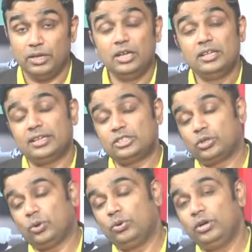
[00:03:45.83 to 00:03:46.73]
That's the
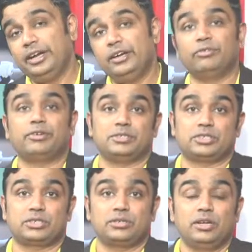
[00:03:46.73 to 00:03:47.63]
only
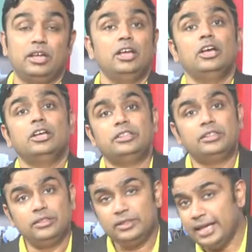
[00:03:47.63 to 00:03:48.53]
difference.
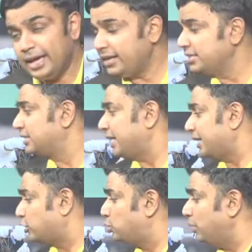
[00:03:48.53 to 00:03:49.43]
There is
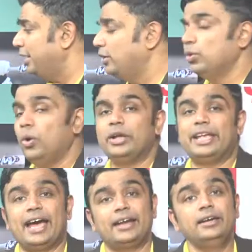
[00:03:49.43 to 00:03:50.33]
actually no
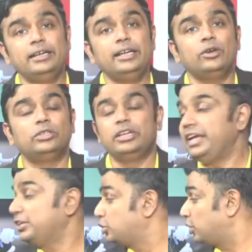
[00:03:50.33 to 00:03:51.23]
guarantee on the
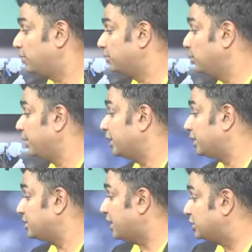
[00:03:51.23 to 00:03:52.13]
nature of the wicket.
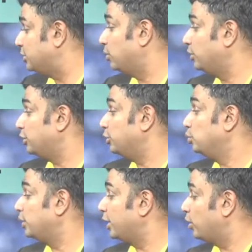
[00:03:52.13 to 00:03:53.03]
As he wanted,
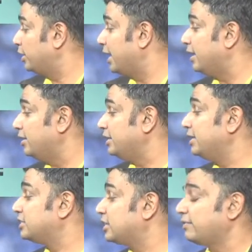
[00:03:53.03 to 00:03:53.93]
you cannot guarantee the
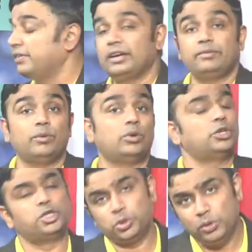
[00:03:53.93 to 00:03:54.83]
exact wicket we
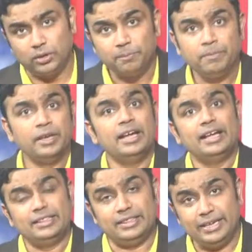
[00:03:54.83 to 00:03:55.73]
wanted. Sure,
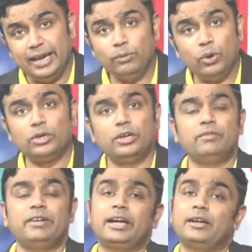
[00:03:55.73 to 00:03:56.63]
they wanted a
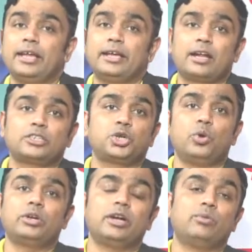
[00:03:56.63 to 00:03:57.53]
wicket like
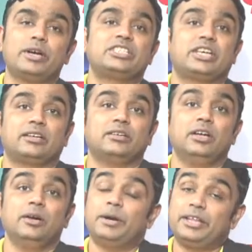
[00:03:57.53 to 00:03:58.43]
Rajkot and Vizag.
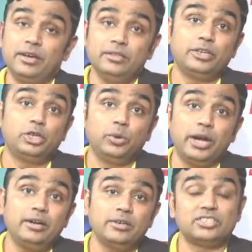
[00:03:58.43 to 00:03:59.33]
But here the
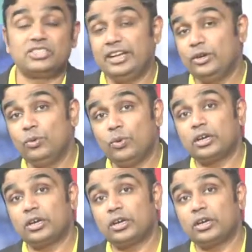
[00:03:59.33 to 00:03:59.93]
curators, they know what